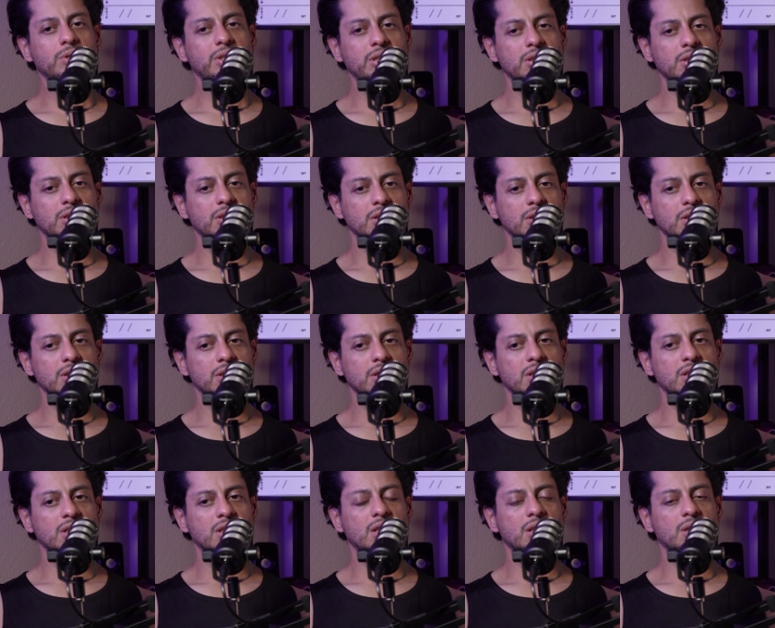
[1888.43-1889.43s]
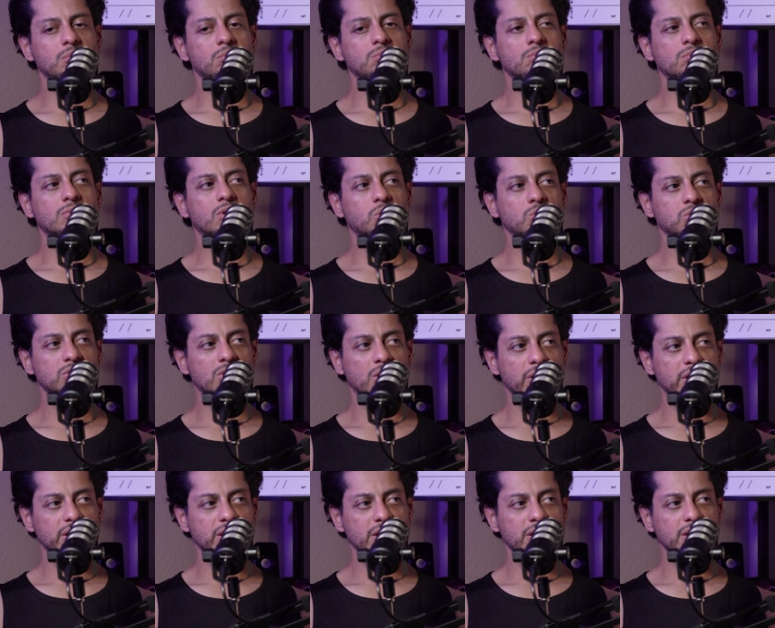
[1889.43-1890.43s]
it, and I'm
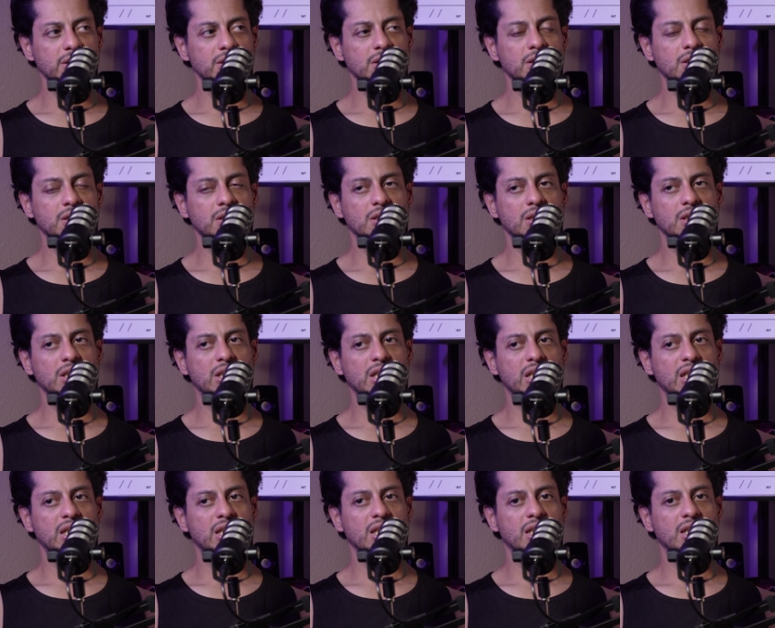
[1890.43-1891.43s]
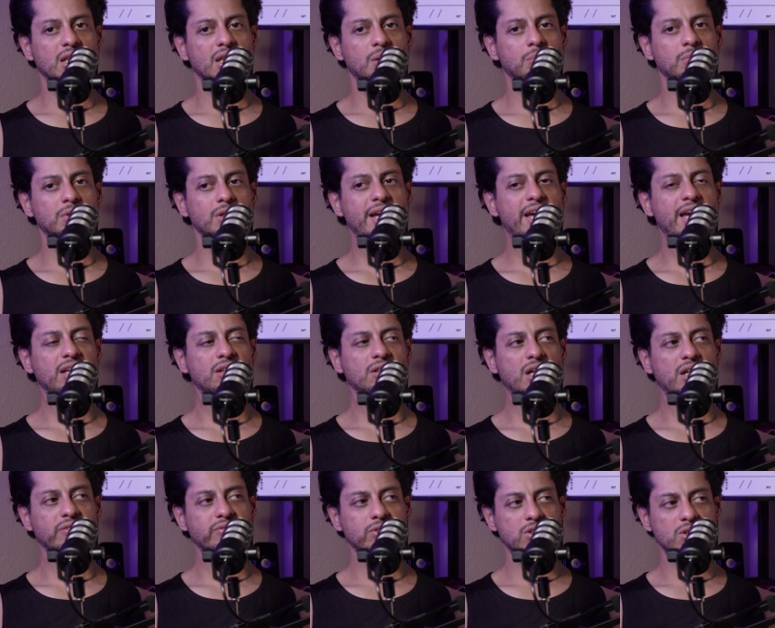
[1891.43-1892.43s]
co-starring in it, and I'm going to hand
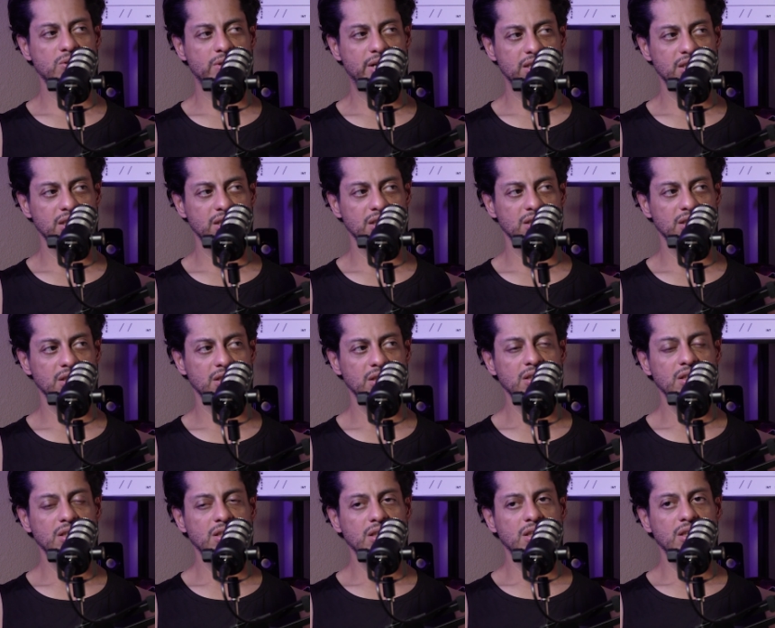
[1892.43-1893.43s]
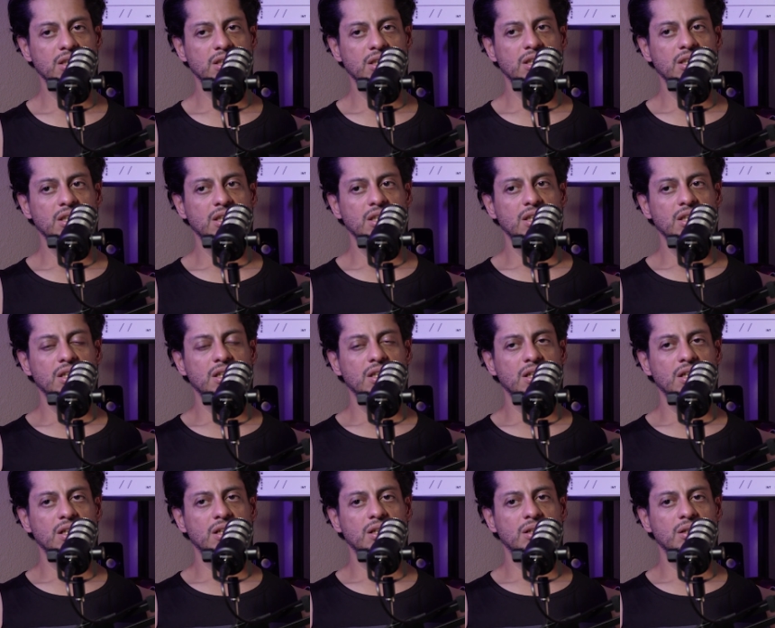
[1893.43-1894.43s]
off the directing.
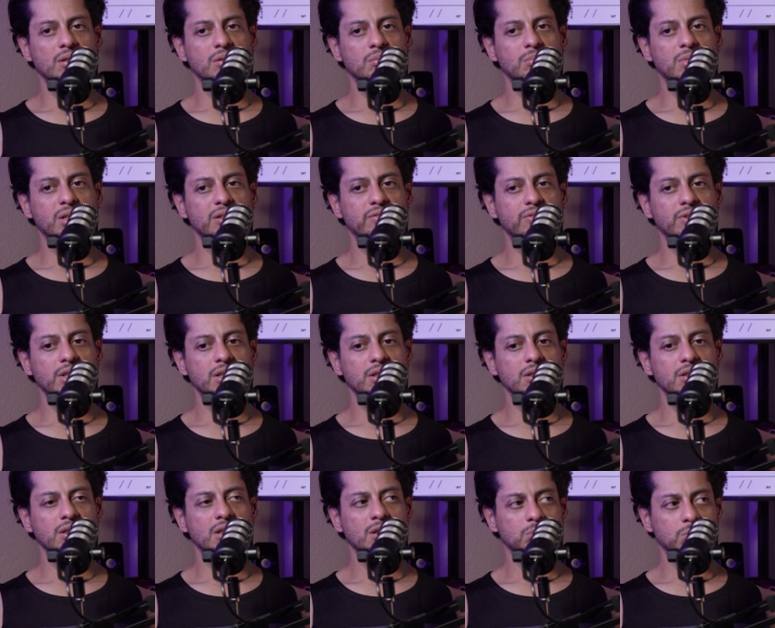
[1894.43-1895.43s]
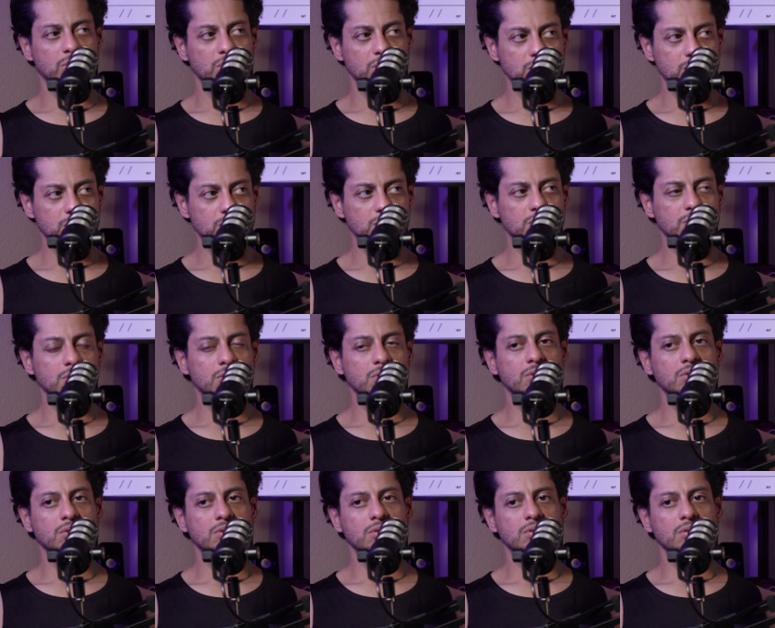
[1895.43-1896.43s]
My friend Alberto,
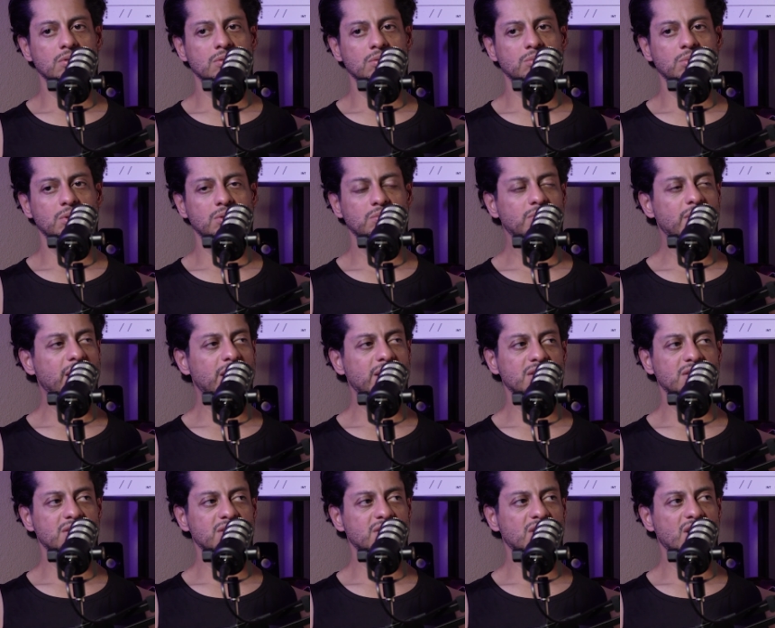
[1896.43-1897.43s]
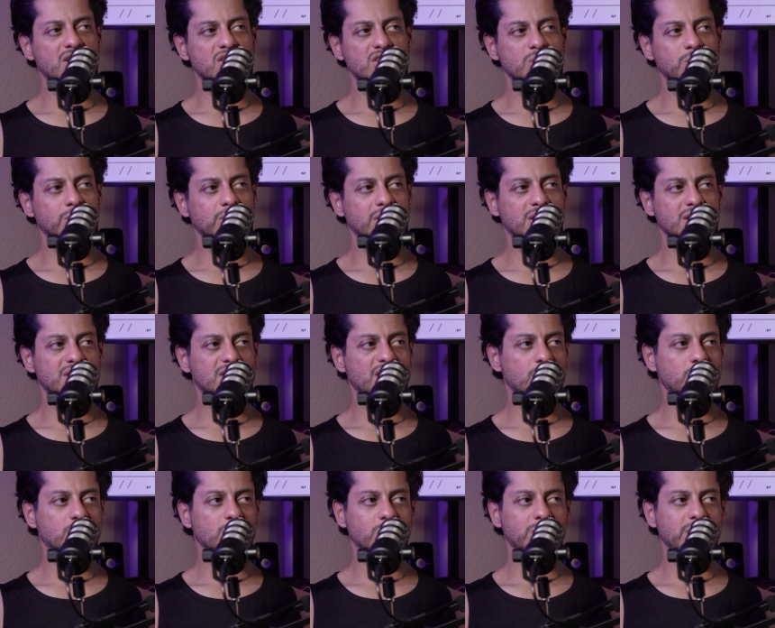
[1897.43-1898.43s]
we've had this discussion. We did a
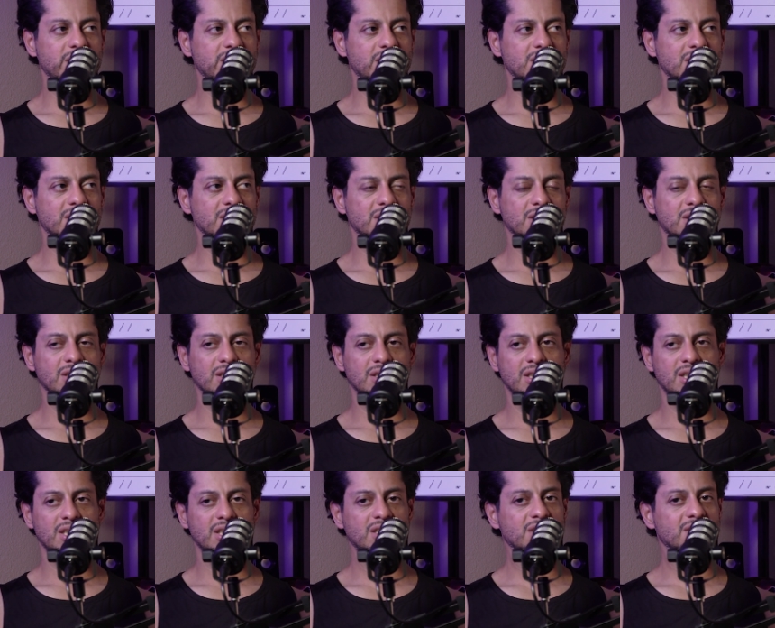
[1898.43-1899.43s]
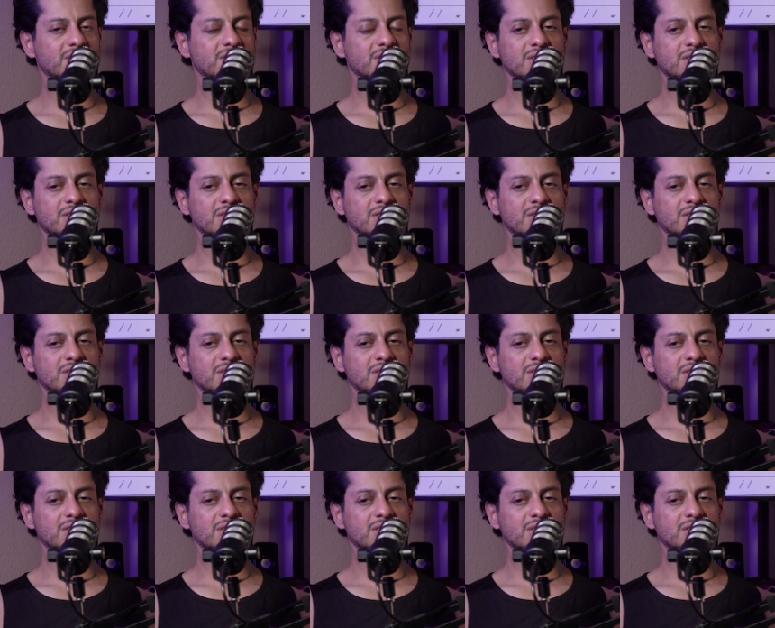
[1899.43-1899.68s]
table read, and